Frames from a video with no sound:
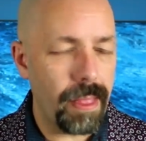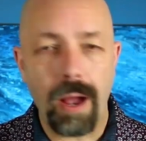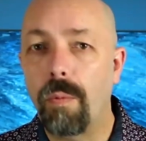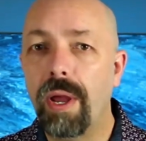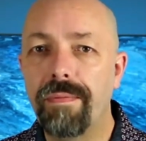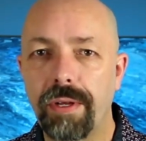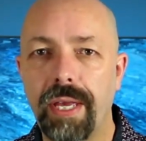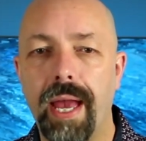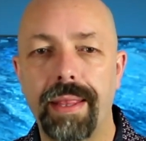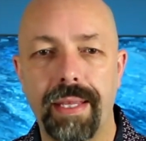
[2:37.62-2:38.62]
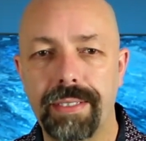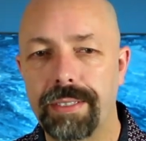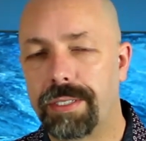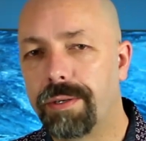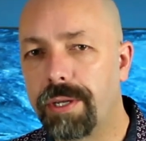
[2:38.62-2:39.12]
a way of looking at this
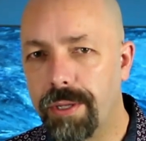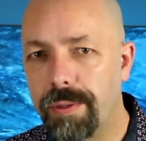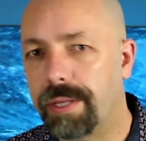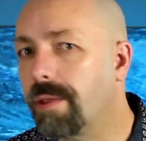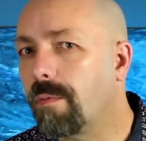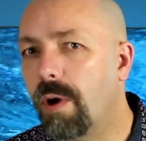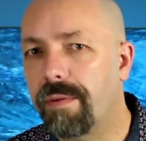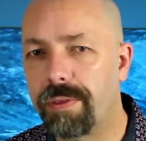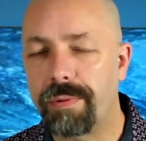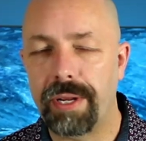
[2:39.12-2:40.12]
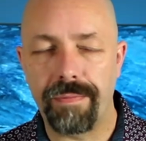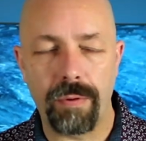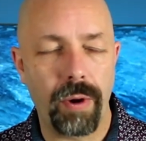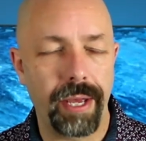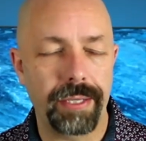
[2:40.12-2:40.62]
is you could do that one of three
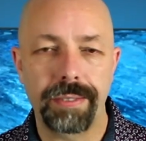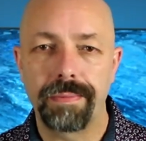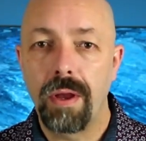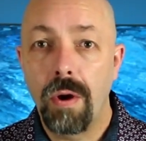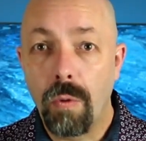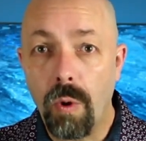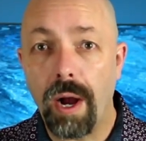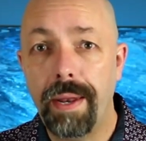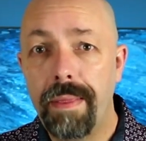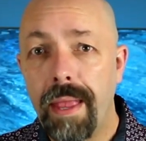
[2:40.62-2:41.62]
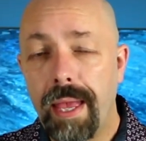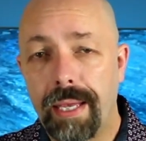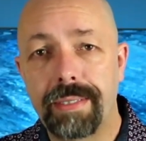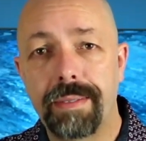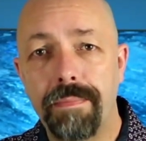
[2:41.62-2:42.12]
different ways. One
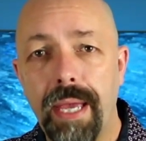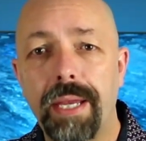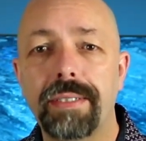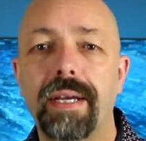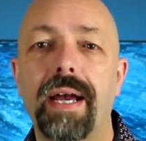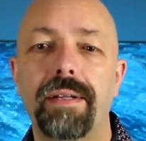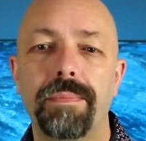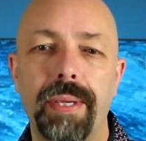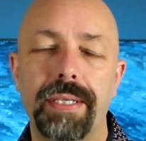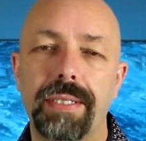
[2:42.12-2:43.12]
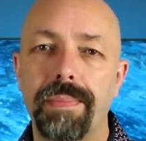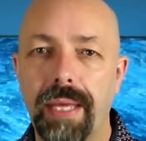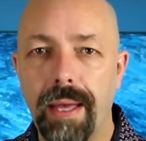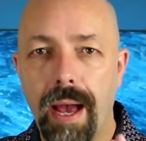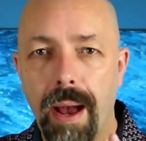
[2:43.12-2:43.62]
is make your title be
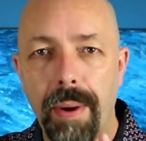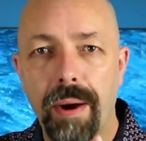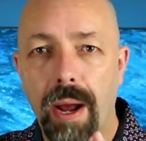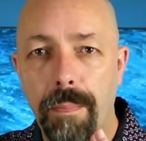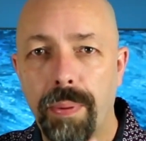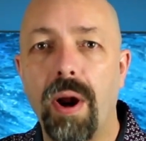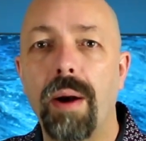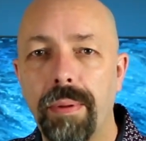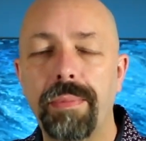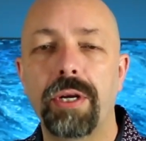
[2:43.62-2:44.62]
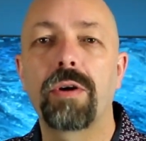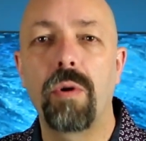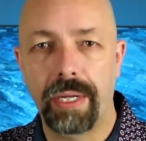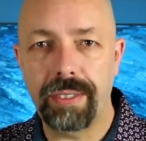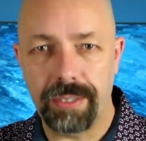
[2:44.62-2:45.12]
something about a problem you're
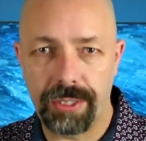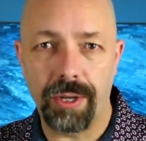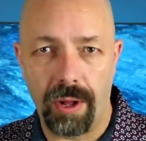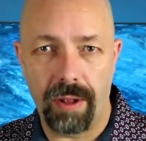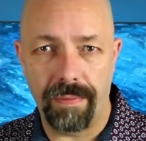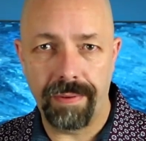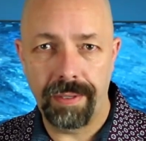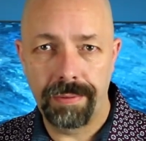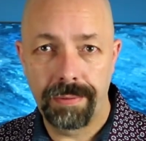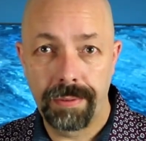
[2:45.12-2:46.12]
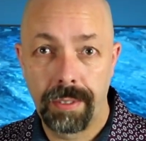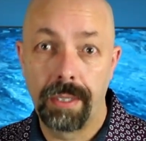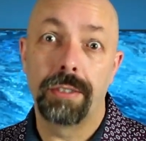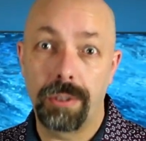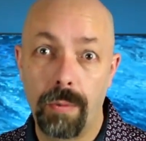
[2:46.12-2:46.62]
going to solve.
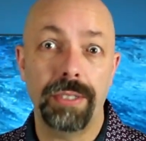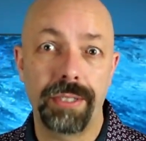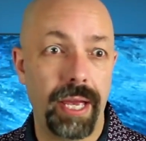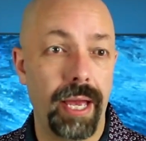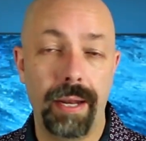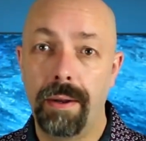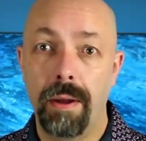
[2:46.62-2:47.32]
So once again,